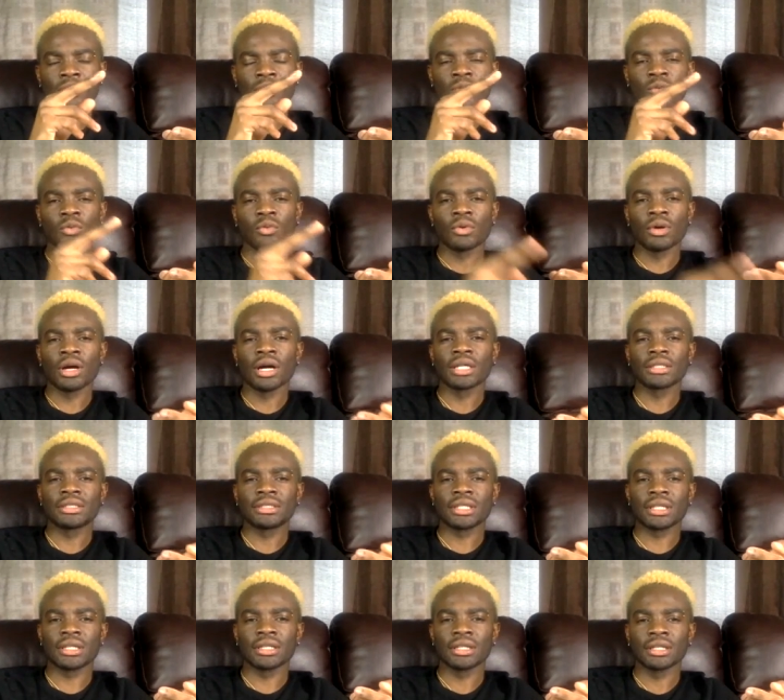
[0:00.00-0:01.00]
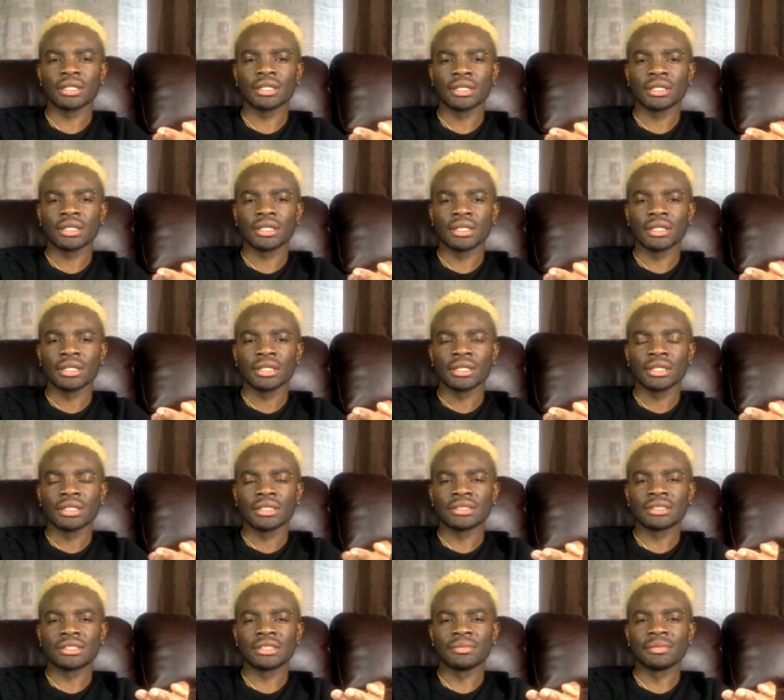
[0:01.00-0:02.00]
water.
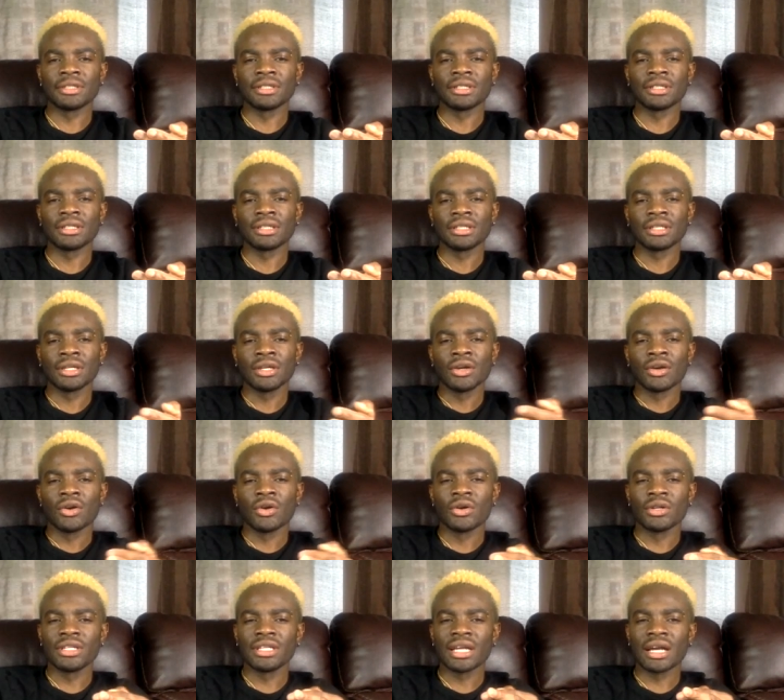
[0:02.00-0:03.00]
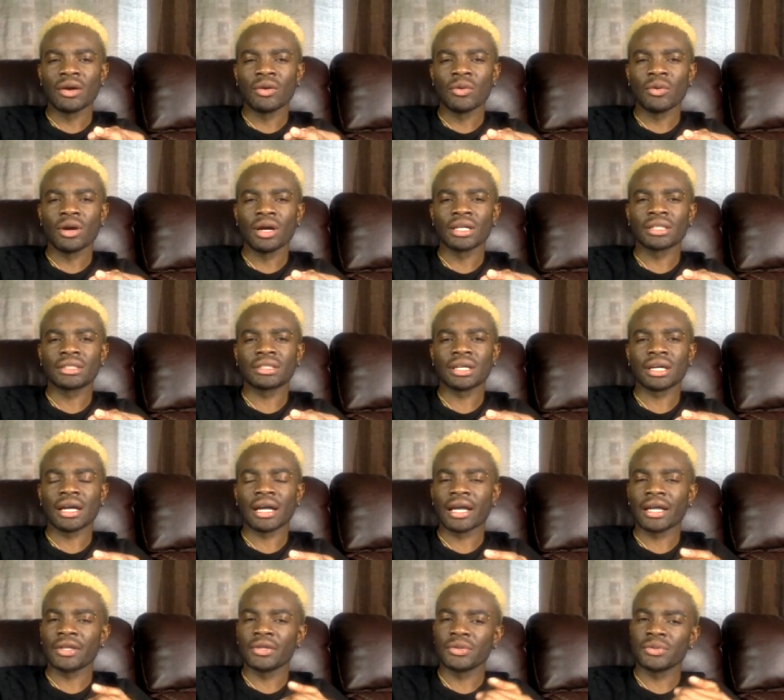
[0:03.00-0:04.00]
You see me? Honey and water
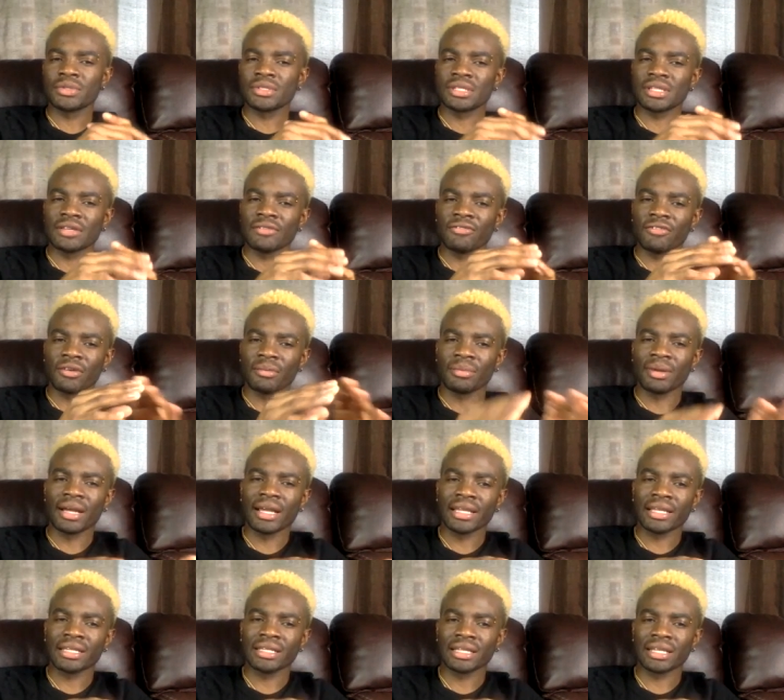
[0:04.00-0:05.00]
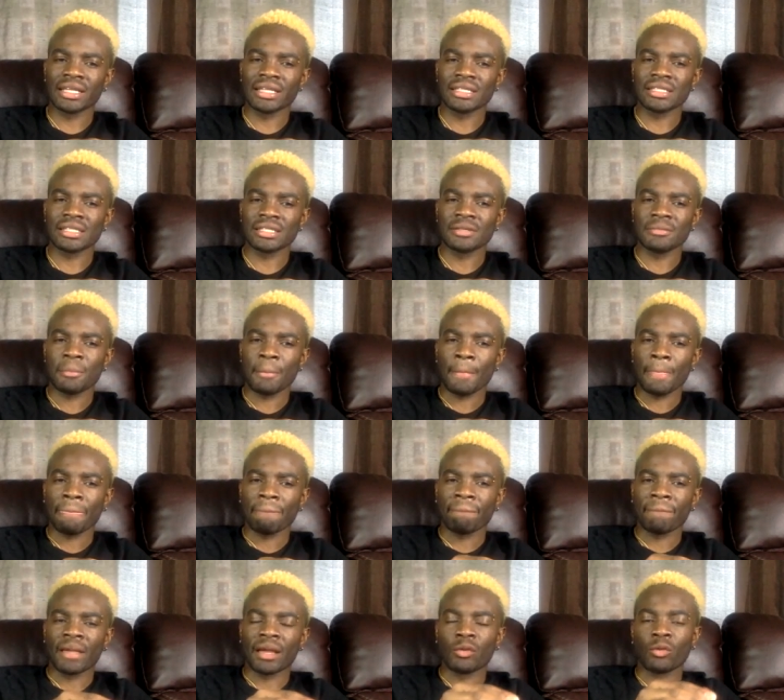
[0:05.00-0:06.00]
I use for my glaze.
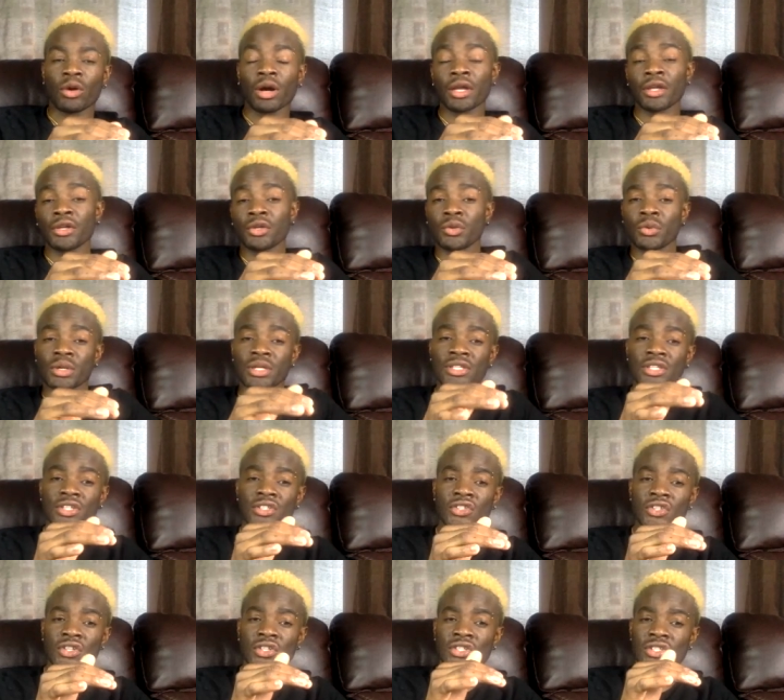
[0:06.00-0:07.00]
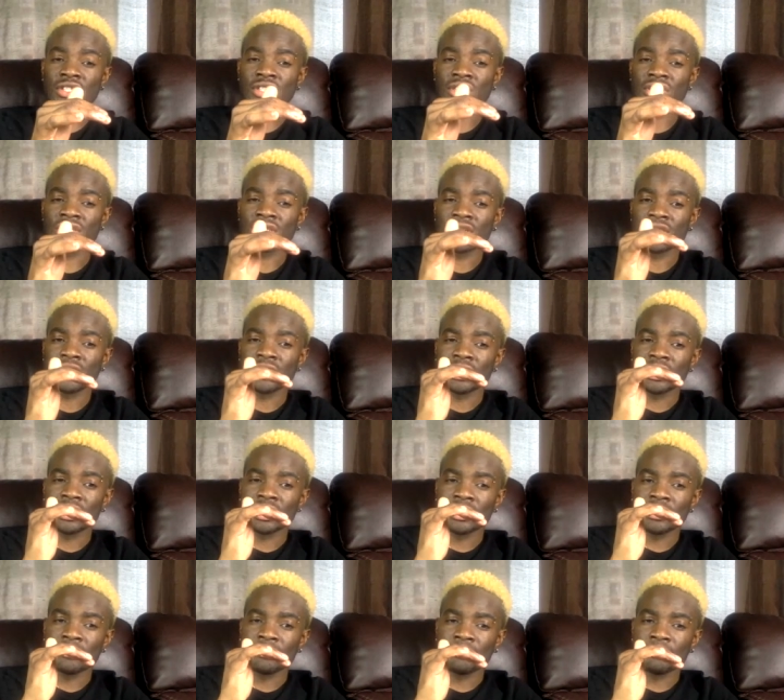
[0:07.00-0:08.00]
And what you do is just,
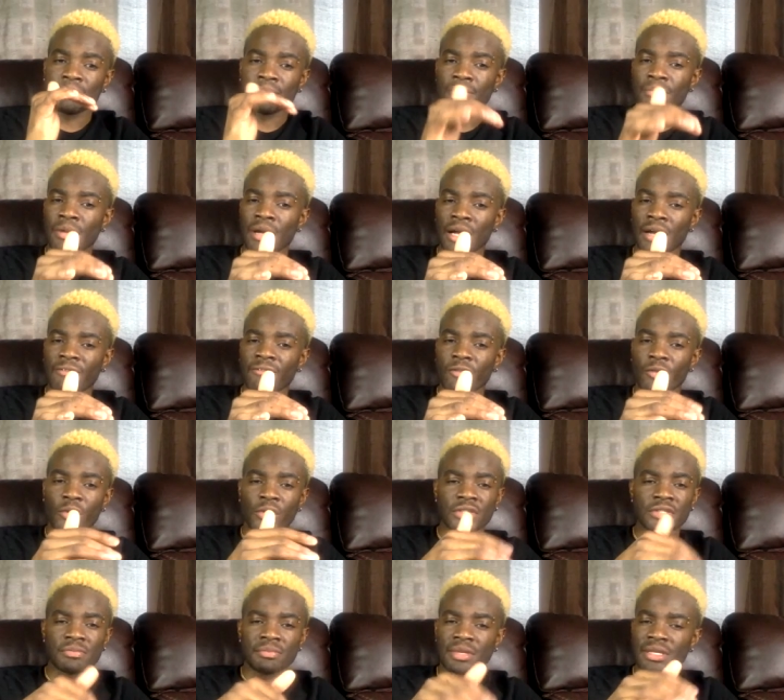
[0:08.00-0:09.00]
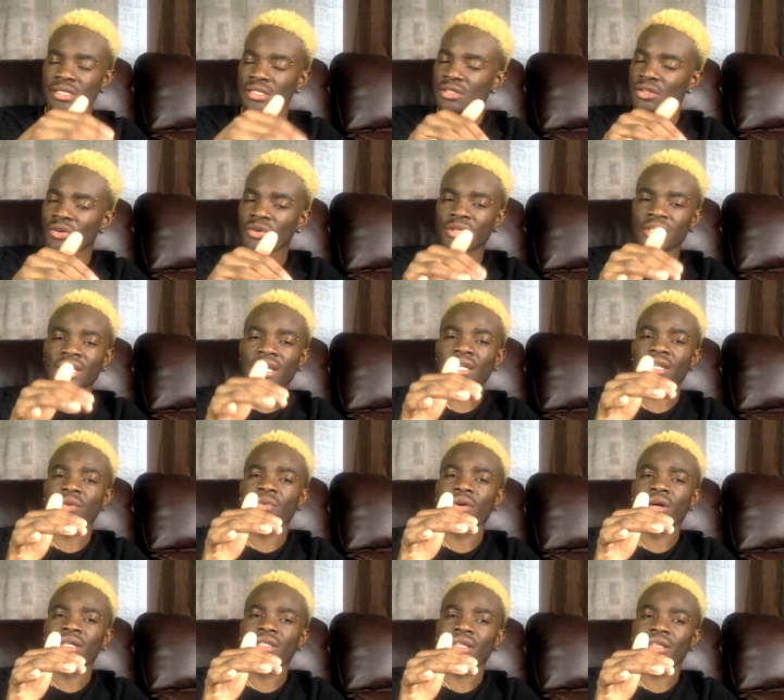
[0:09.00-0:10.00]
of course, mix the honey and the
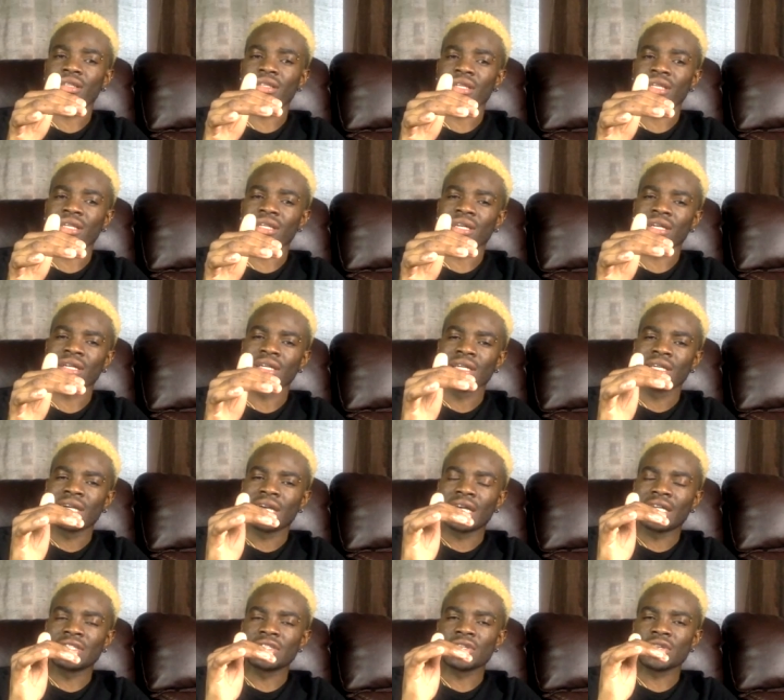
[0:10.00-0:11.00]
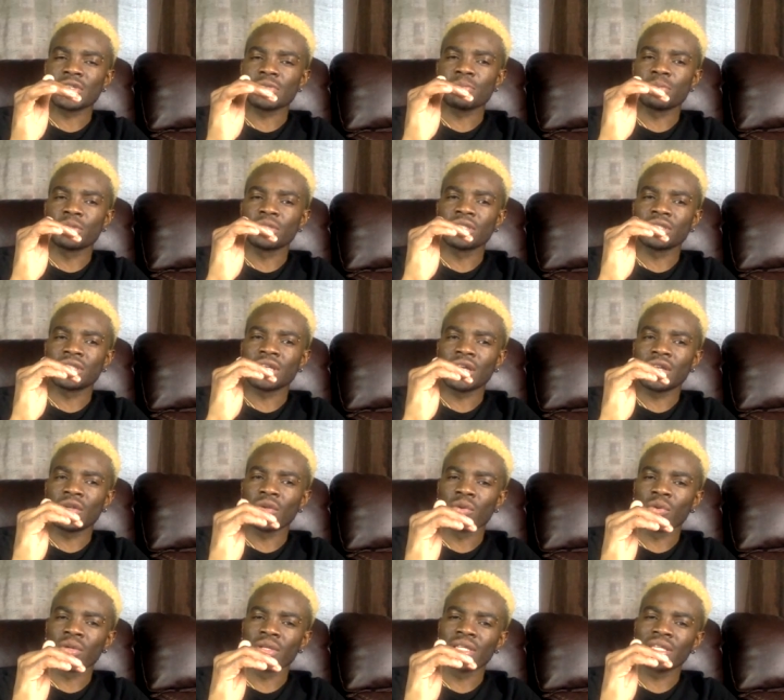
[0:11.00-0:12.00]
water together and just put it on
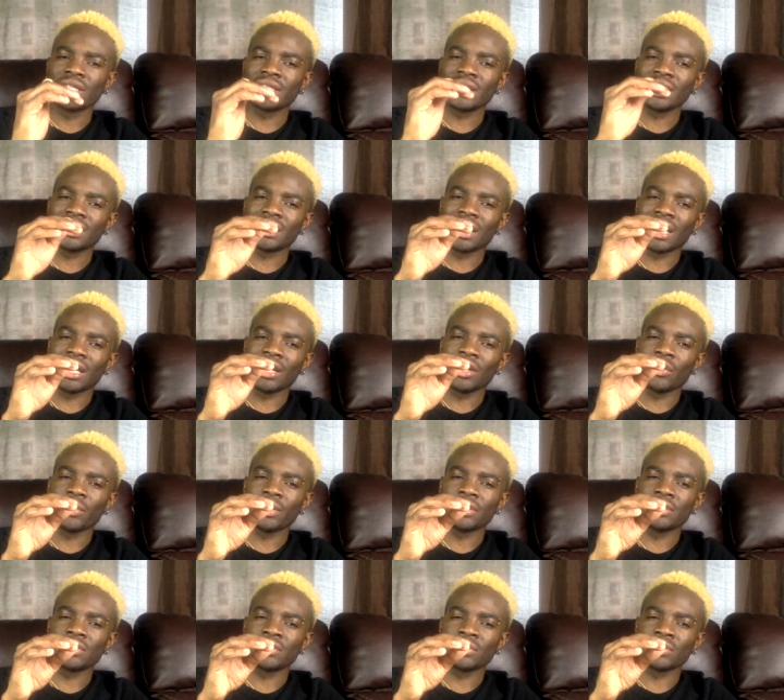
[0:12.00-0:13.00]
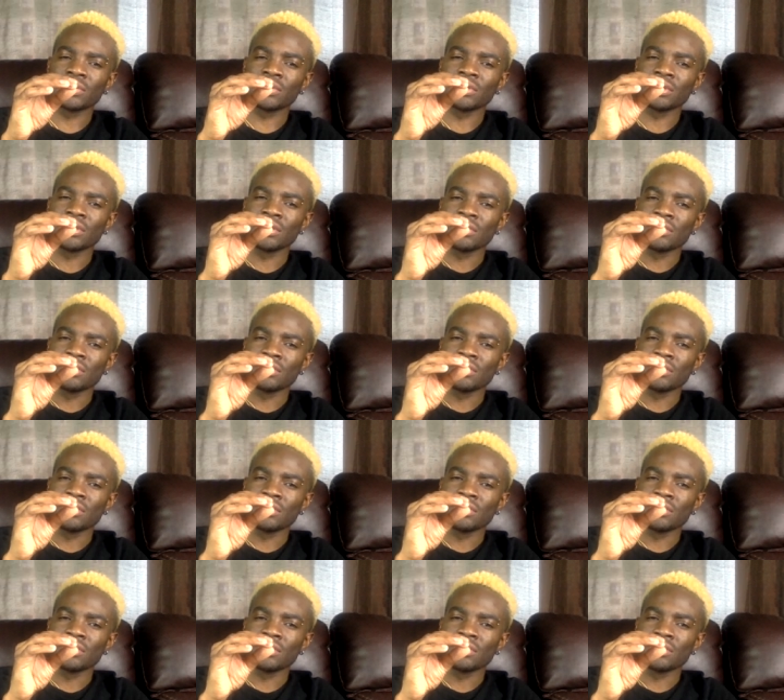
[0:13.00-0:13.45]
low heat and allow it to